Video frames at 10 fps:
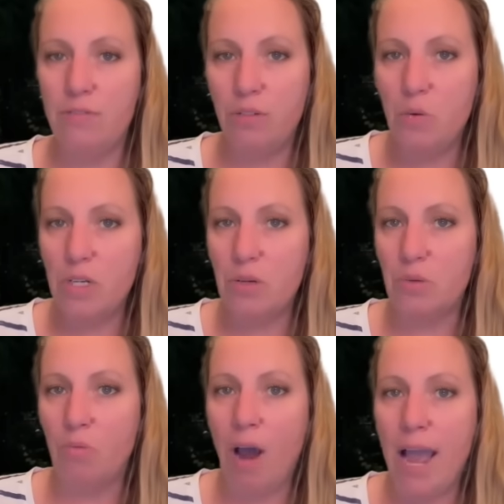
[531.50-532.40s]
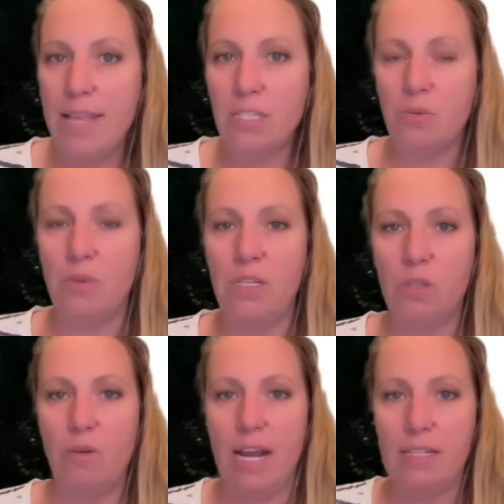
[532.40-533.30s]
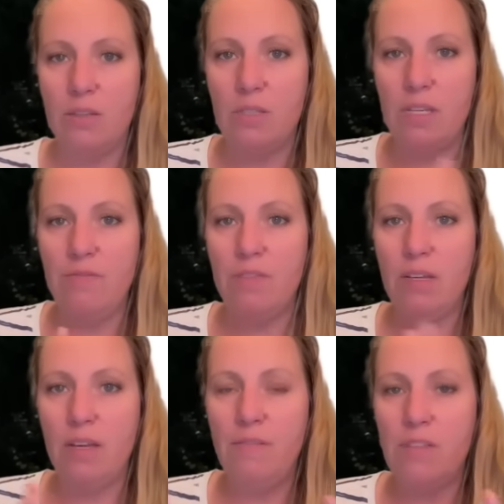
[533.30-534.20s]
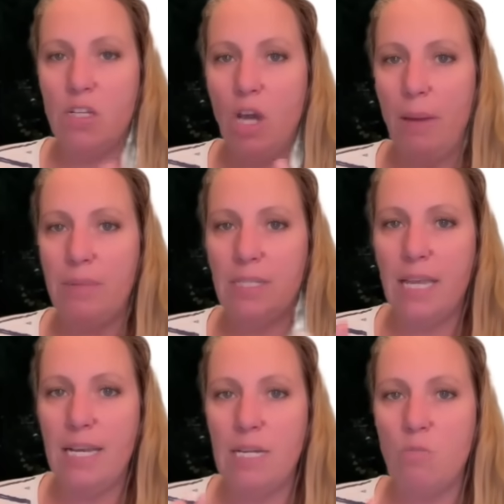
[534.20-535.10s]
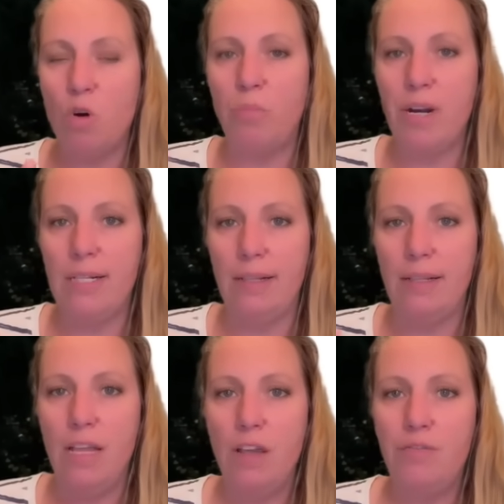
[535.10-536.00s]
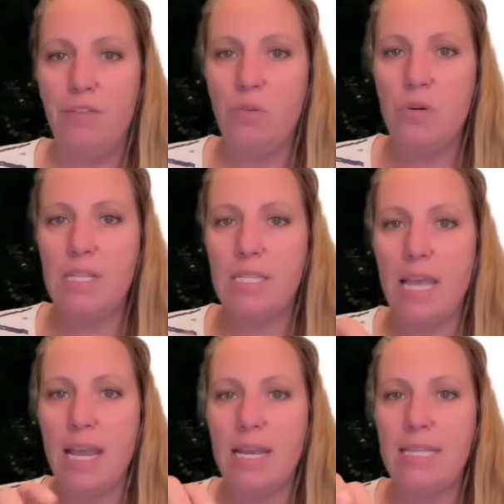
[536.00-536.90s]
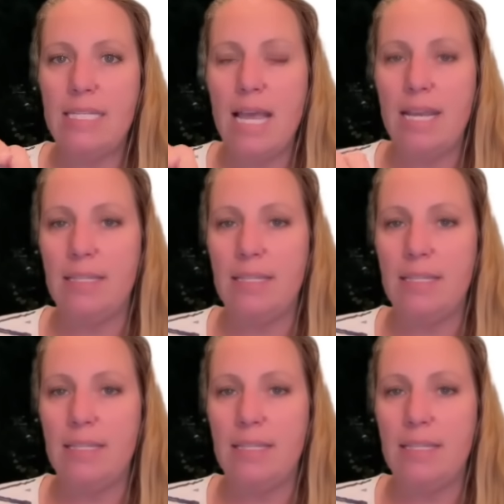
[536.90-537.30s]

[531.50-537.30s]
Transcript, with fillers: fluid could rise through these cracks because if the if the top is getting more brittle fluids can ascend